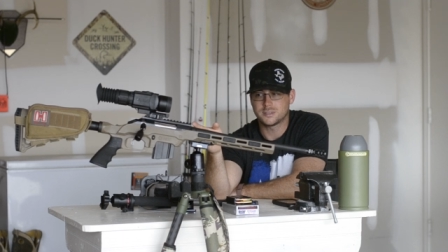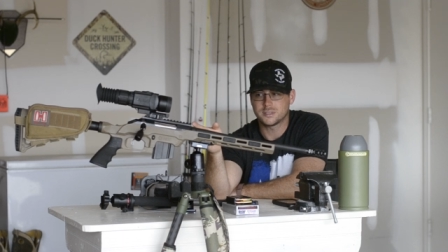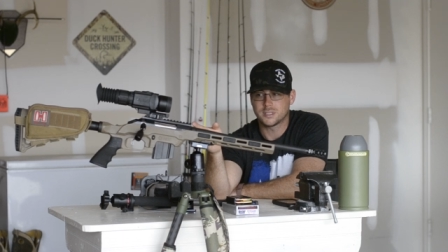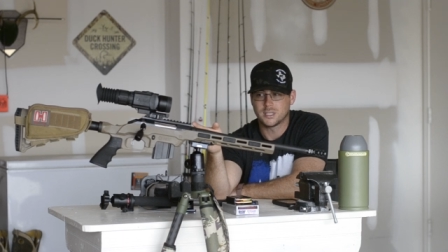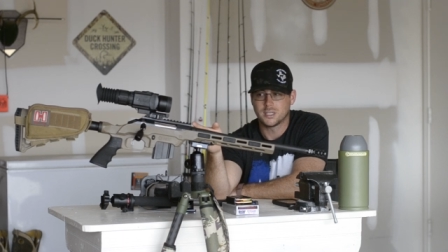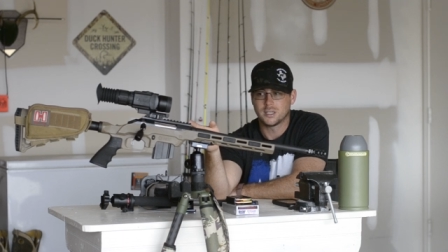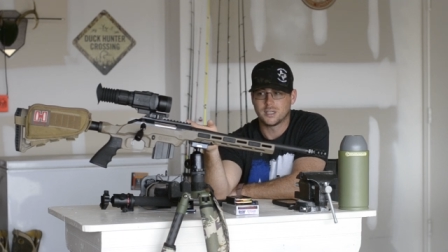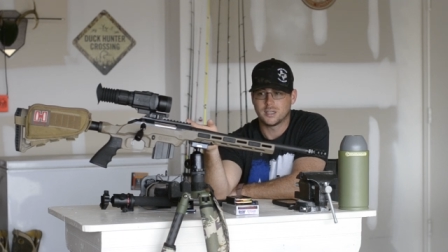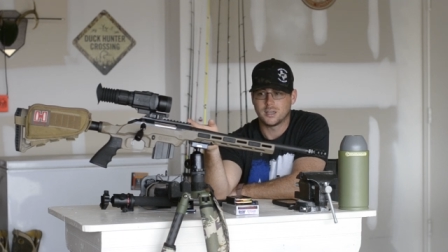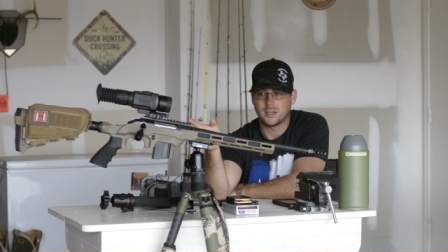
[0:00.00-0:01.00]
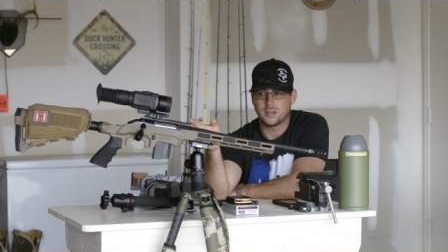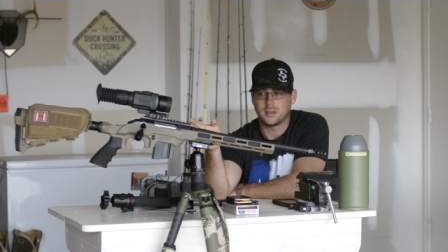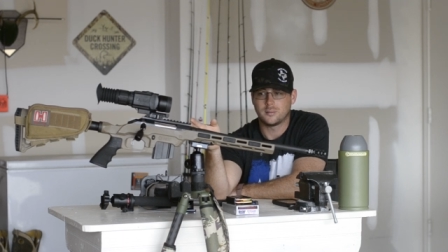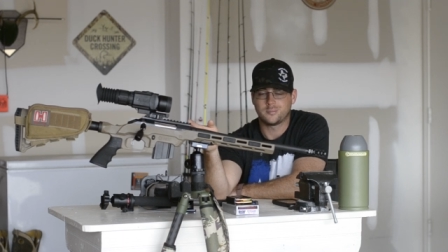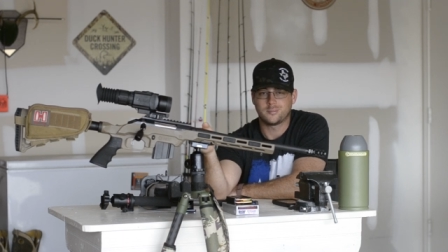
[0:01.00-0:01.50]
pounds.
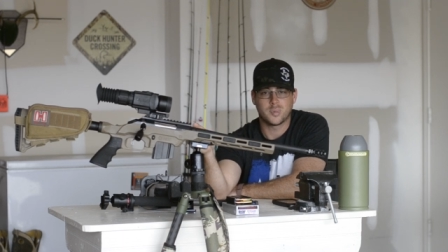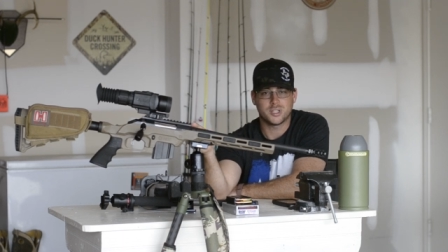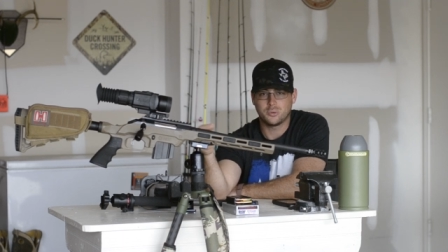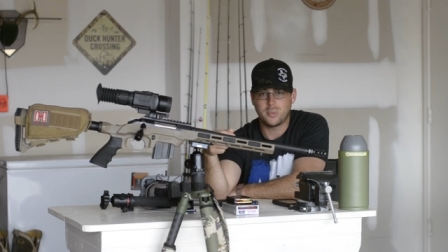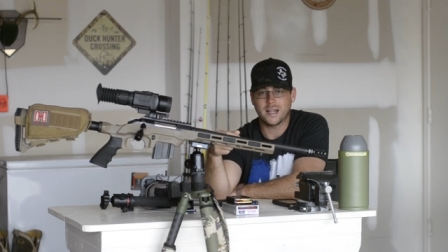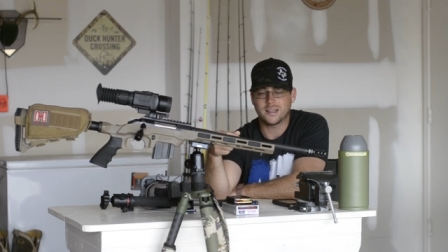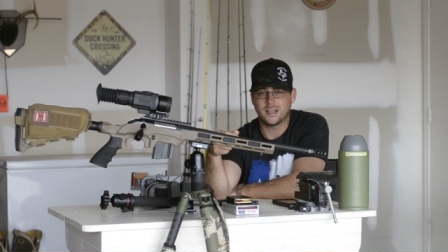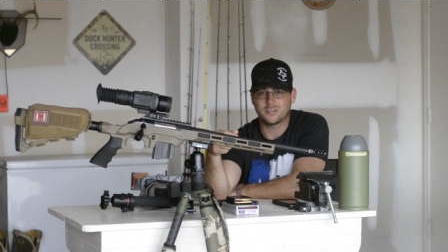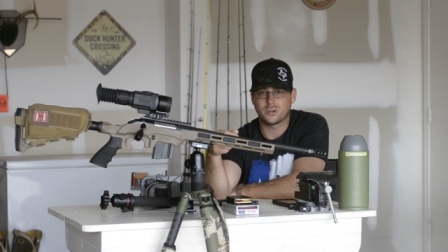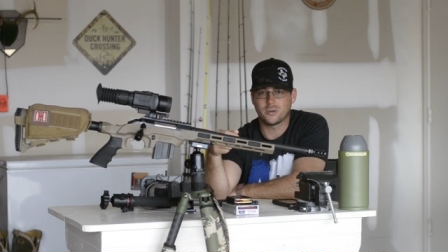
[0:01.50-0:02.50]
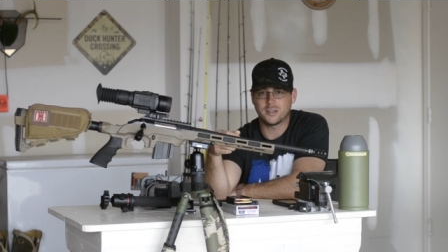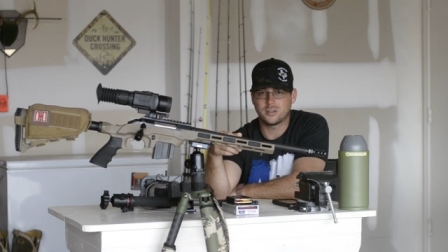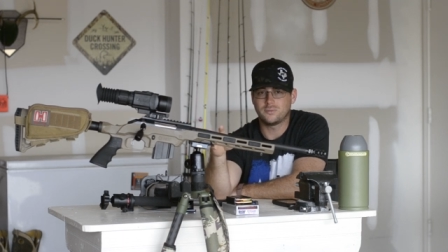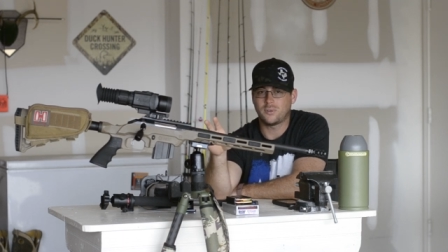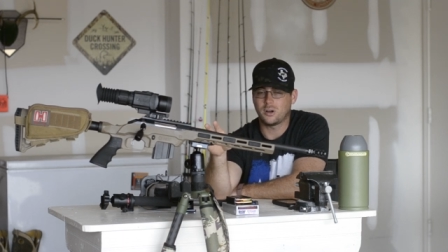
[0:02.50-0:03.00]
Um, but you back
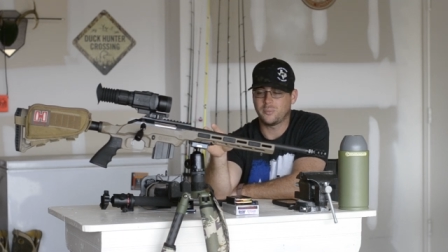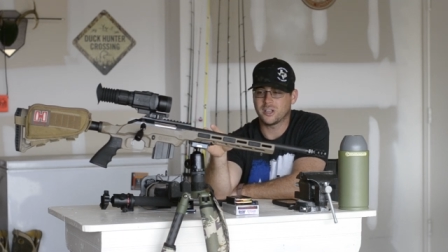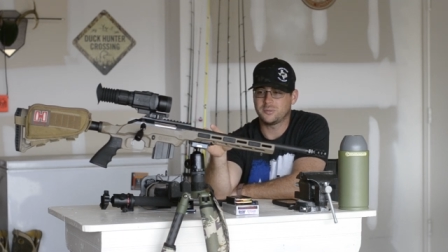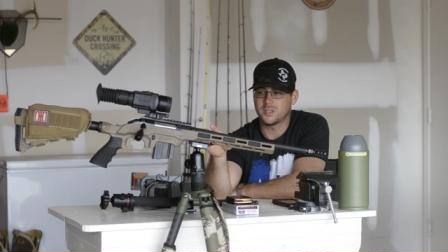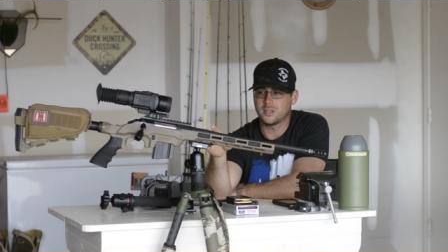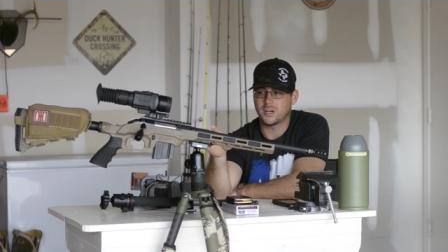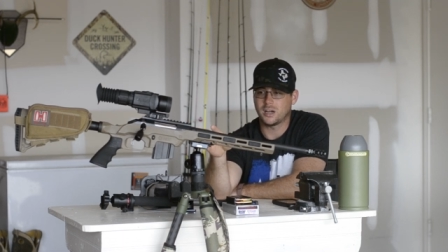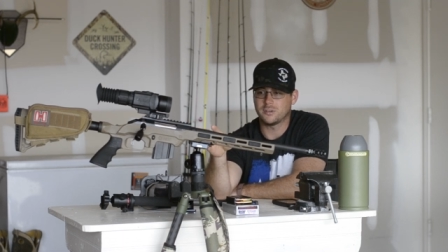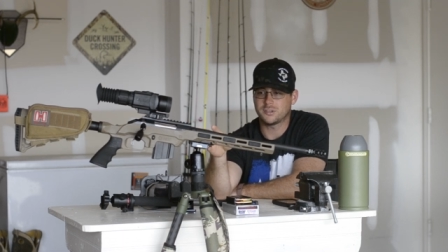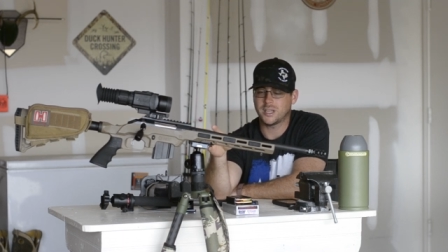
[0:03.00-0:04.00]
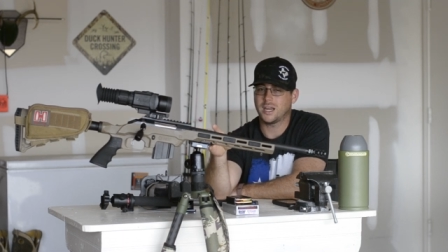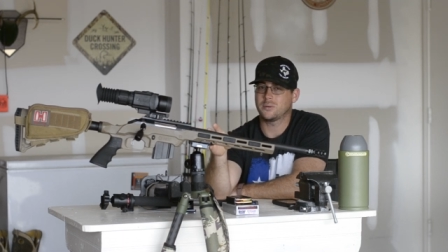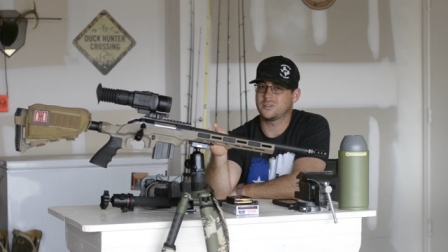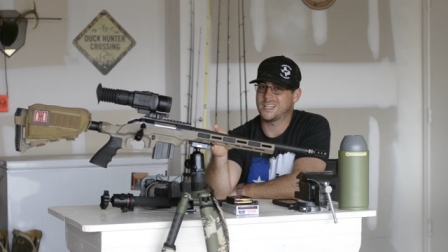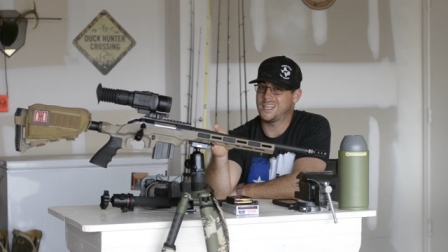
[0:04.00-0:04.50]
that screw out too far, it makes me a little
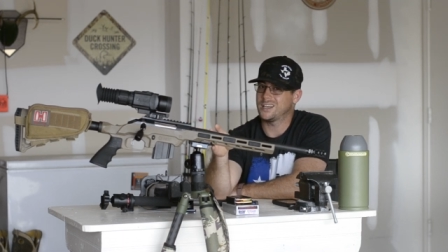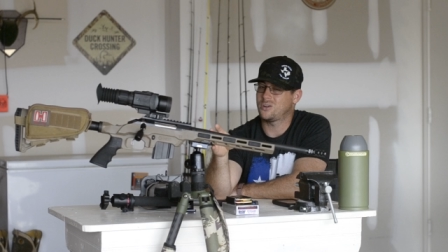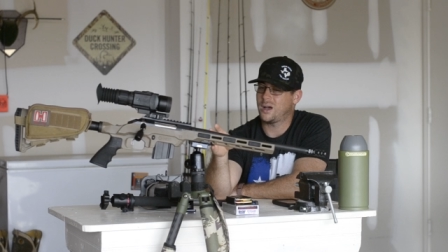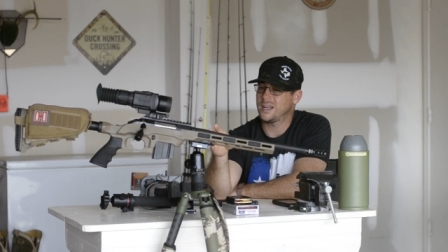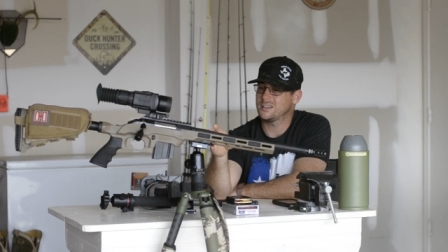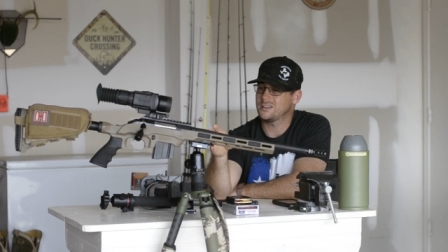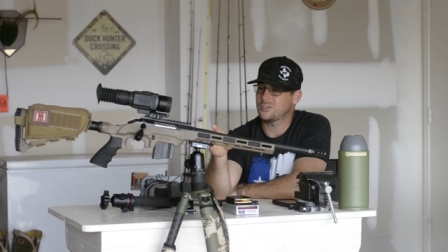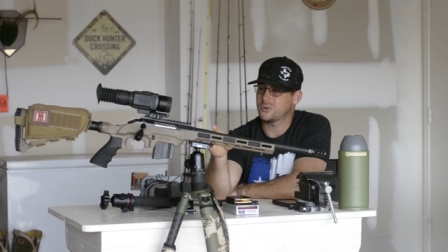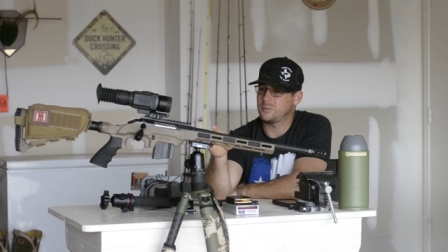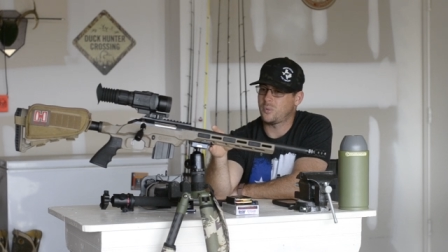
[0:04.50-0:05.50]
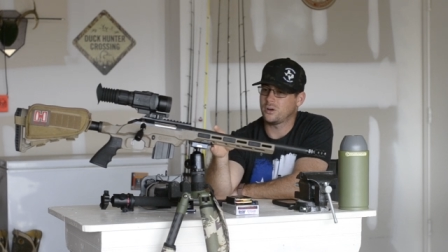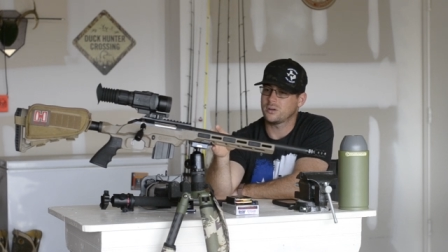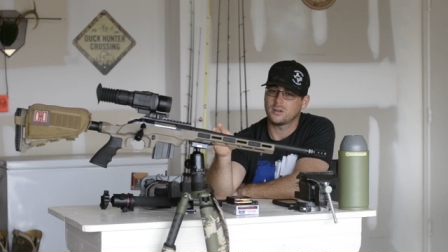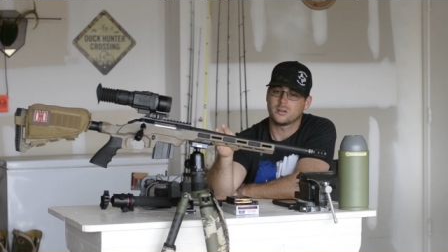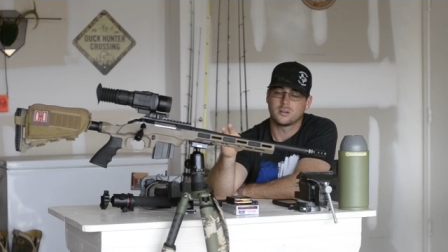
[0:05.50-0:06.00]
nervous. Can't really get quite to
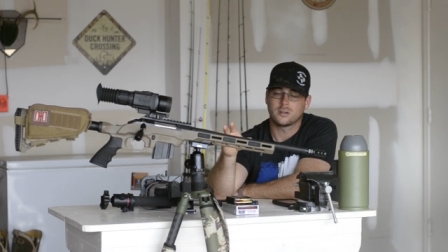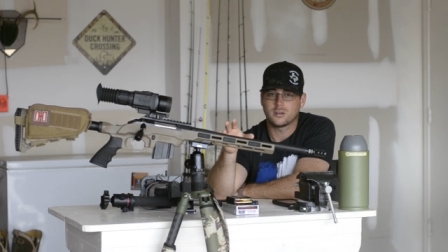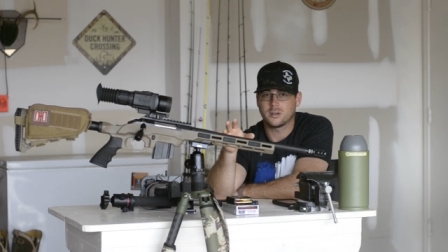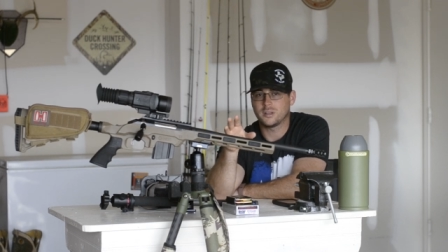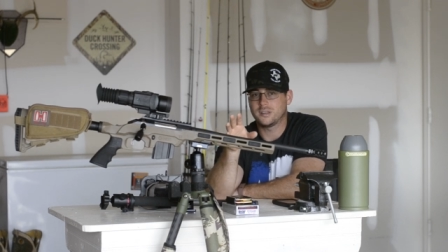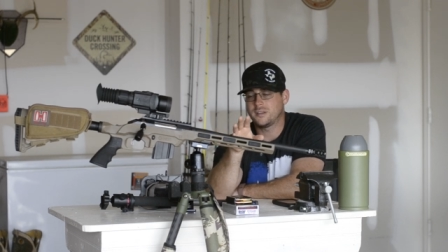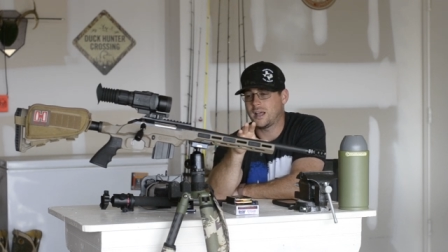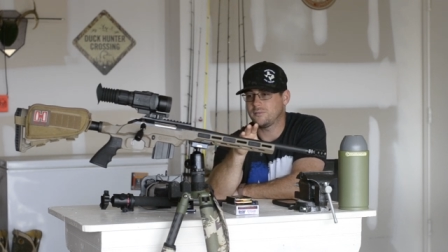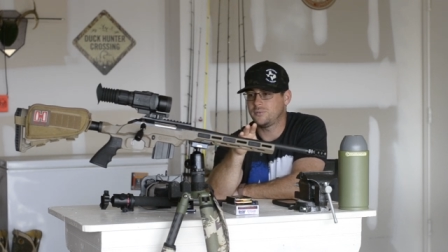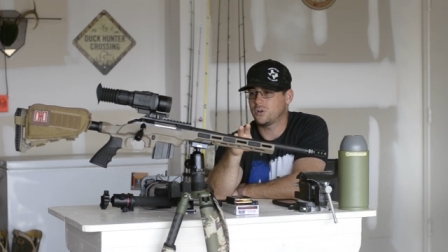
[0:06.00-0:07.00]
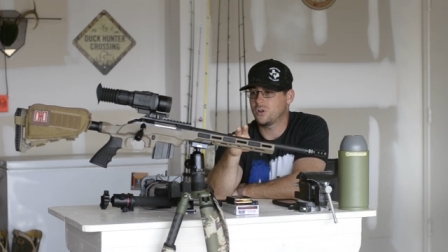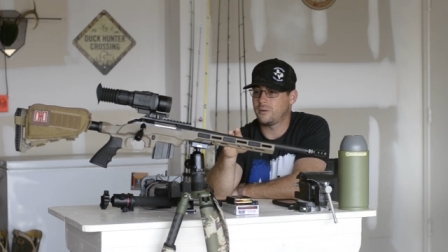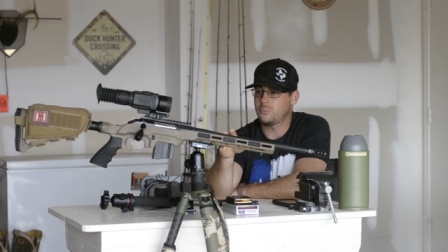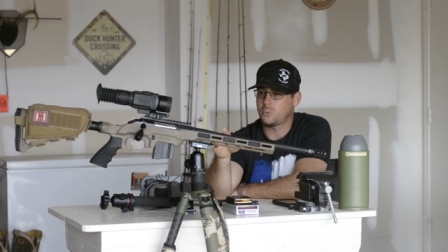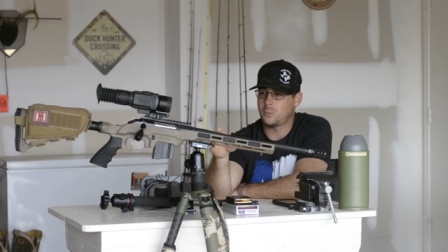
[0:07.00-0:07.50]
the three mark, at least
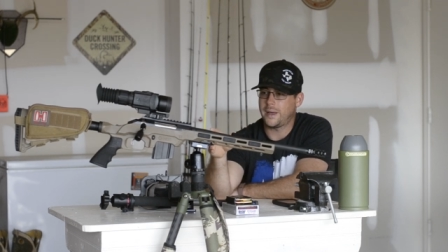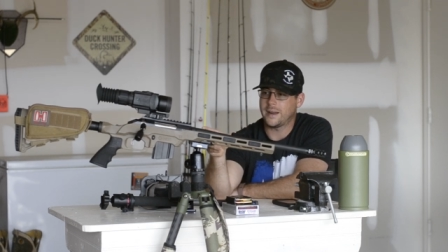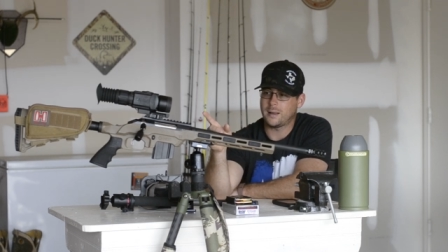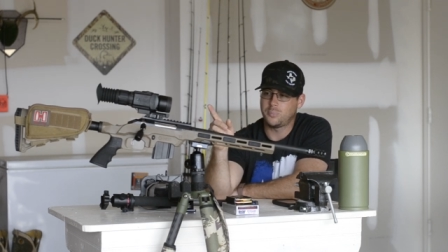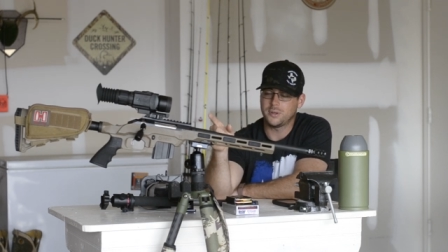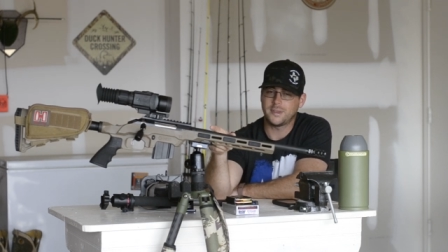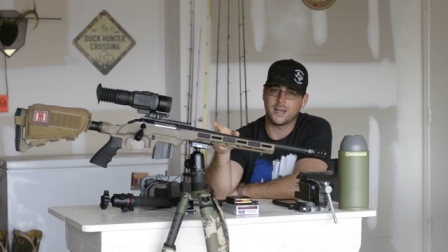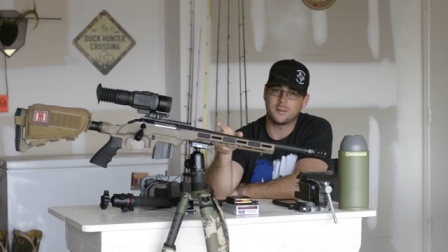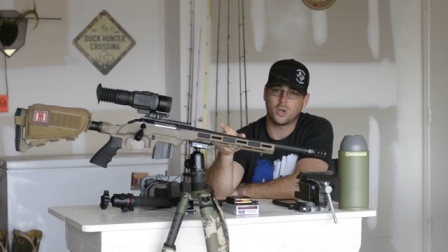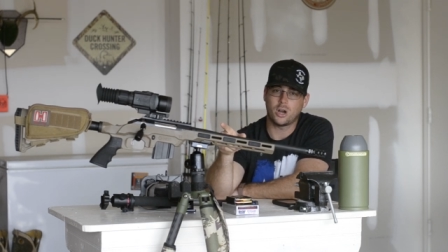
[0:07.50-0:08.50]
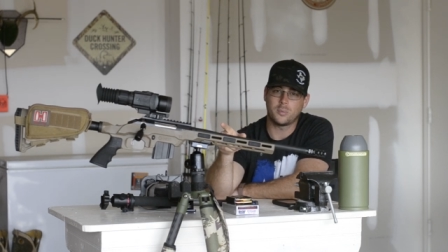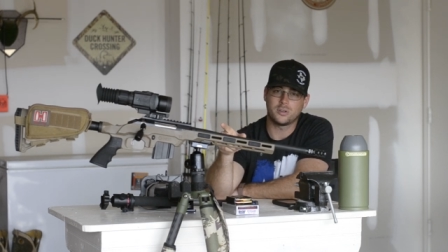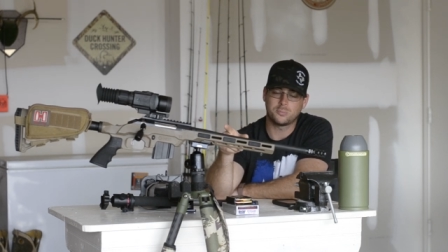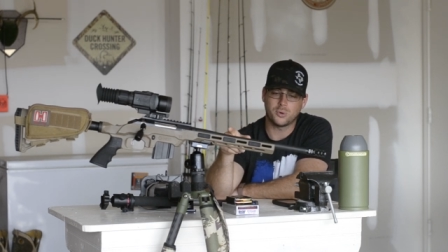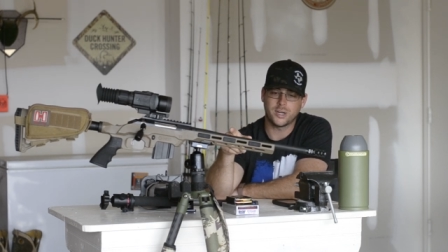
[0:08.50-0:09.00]
not and feel comfortable about it. I put
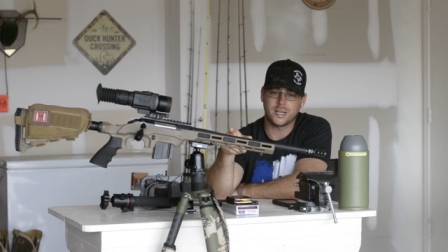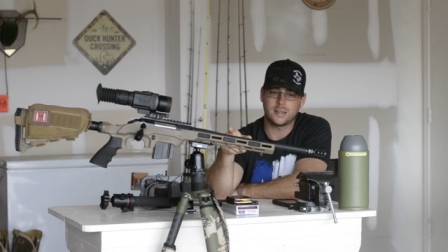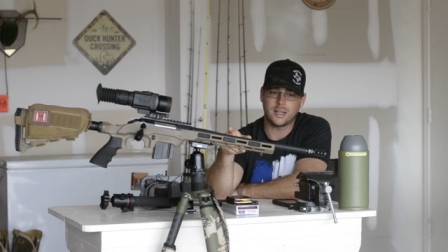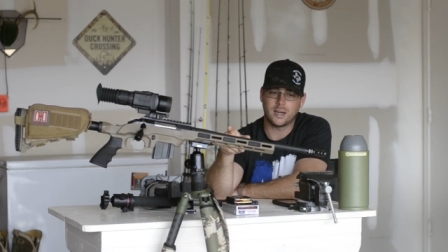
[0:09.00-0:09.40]
that M-Carbo